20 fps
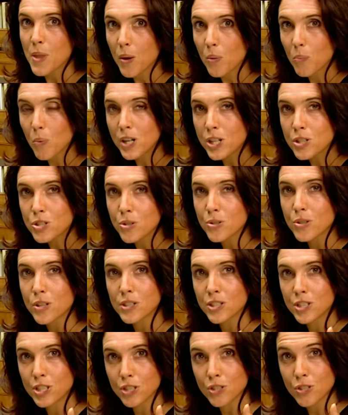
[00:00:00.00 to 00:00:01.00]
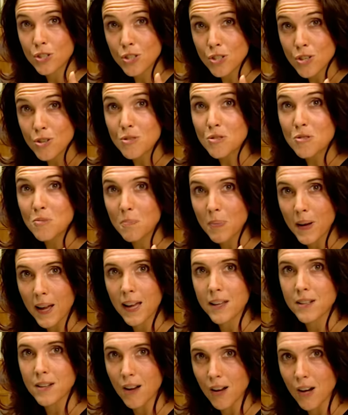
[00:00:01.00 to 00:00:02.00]
When it took just two
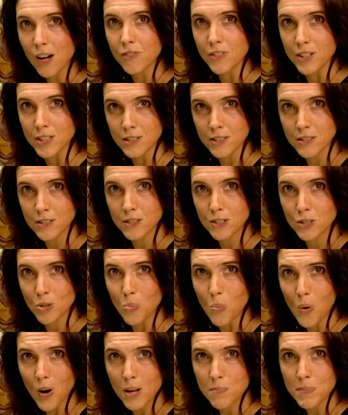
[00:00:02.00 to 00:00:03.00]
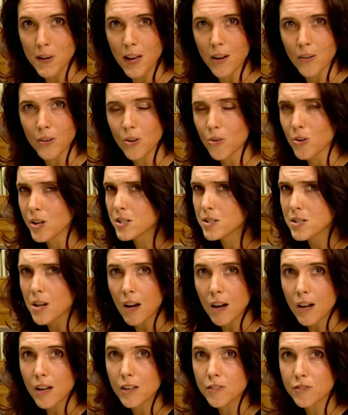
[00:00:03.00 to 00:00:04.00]
bad harvests to wipe out your
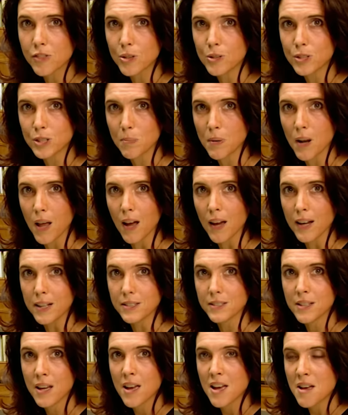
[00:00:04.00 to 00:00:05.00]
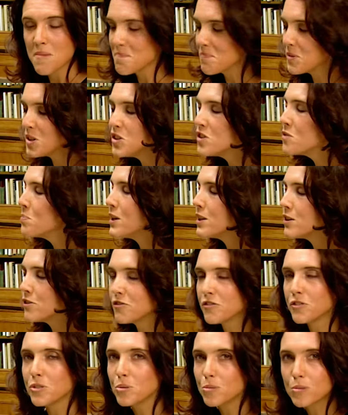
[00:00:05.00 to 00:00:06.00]
entire food supplies, you'd have been a
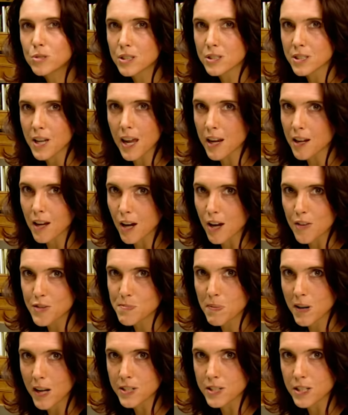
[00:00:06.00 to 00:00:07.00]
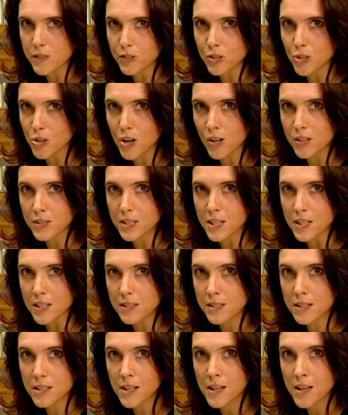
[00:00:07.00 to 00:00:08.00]
fool to take Earth's plenty for
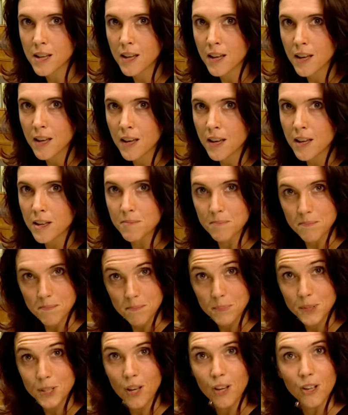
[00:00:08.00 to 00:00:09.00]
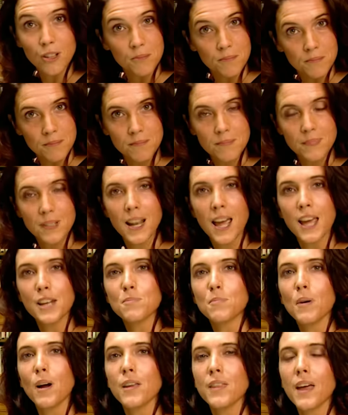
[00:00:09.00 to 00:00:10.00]
granted. So,
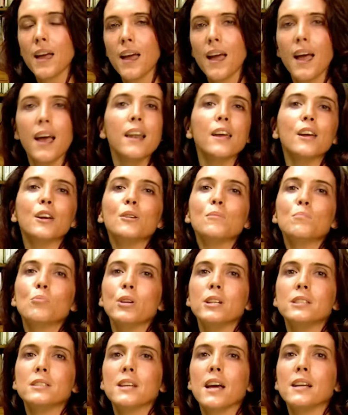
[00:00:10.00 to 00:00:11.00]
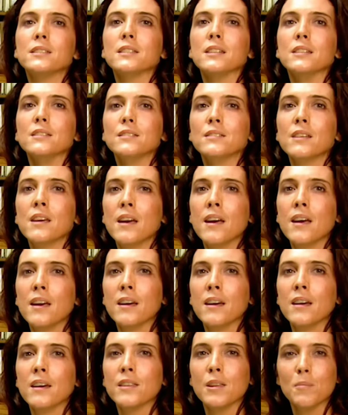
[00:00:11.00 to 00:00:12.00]
led by their elegant priestesses,
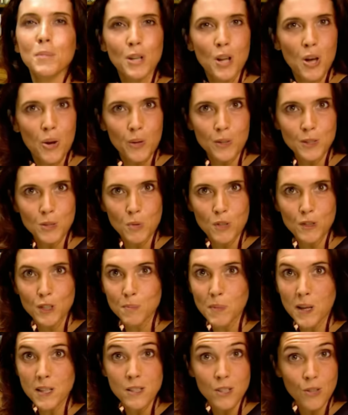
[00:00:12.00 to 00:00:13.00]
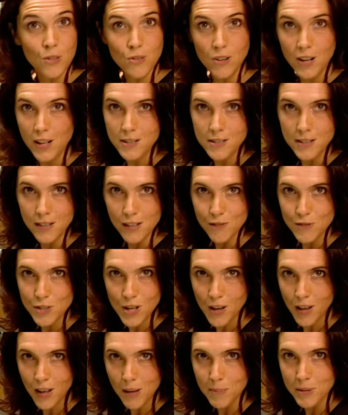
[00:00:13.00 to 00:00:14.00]
the Minoans would have spent a great deal of
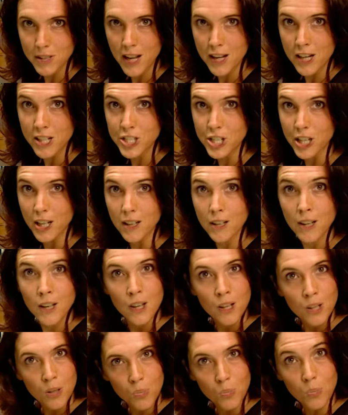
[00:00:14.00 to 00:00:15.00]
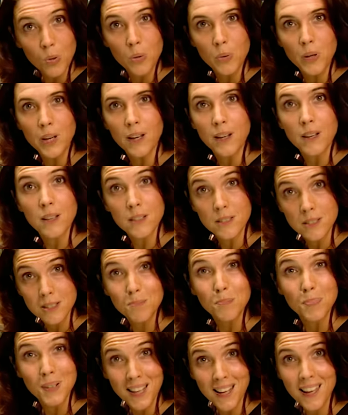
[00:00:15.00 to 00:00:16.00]
time and energy wooing
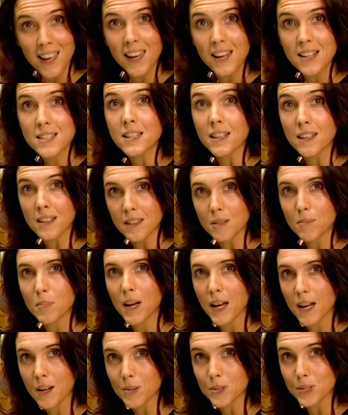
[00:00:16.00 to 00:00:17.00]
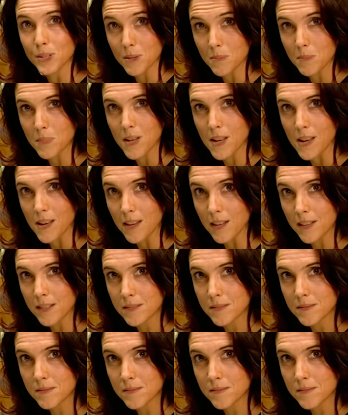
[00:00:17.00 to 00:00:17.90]
and placating the powers that be.